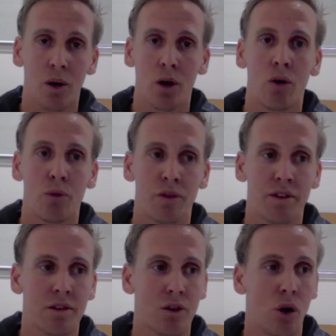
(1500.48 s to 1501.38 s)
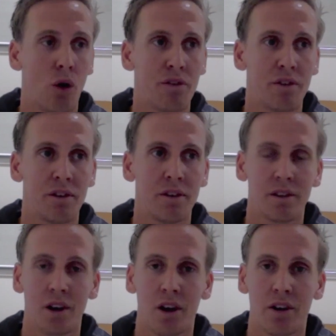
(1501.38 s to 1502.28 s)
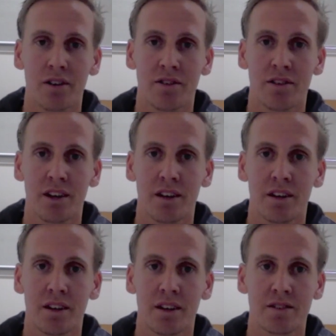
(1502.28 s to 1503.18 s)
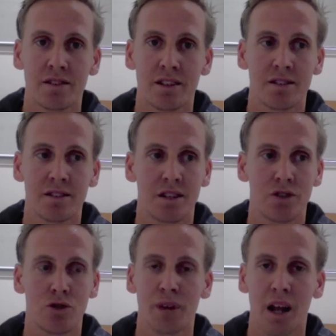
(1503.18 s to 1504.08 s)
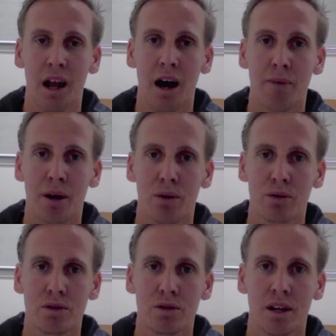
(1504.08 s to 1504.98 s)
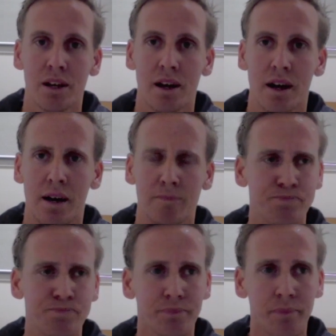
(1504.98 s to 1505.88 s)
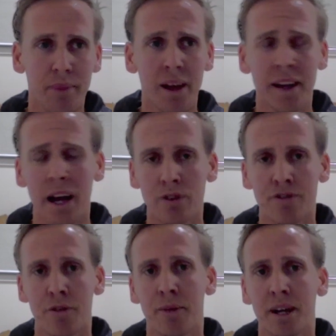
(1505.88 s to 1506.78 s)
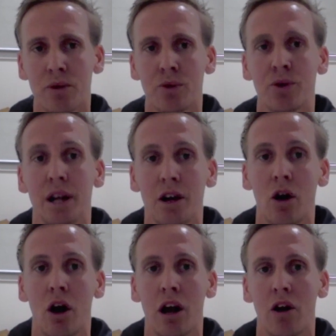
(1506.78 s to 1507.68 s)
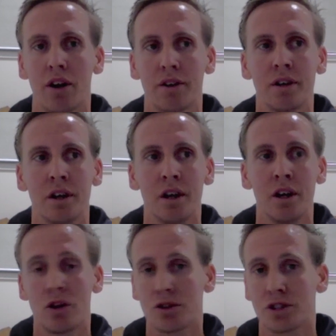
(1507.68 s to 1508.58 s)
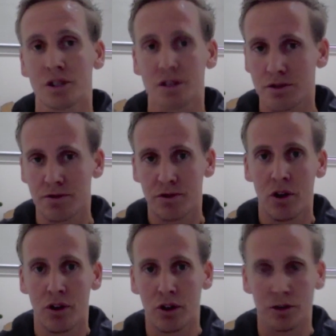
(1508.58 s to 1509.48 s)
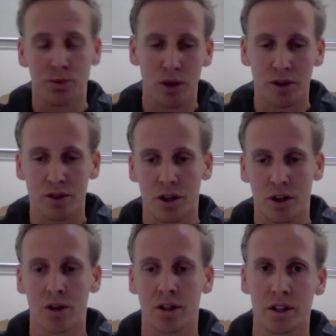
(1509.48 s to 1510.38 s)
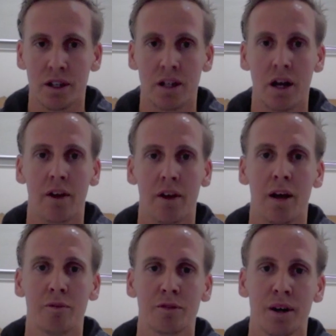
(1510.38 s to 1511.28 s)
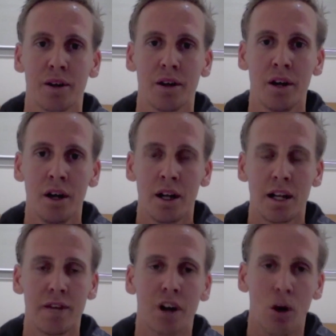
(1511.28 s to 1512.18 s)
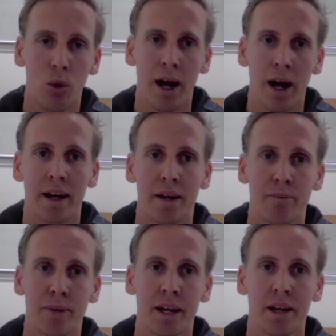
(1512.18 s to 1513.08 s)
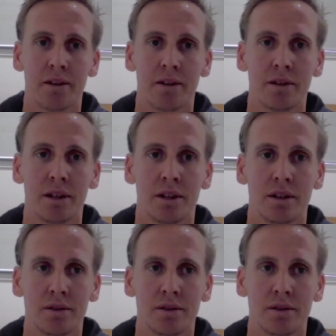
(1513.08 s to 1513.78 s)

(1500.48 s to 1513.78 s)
on with COVID, you know, you can see it should be alarm bells. And, yeah, for me, it really highlighted, not just on those points, you know, in other clubs, but living away and being in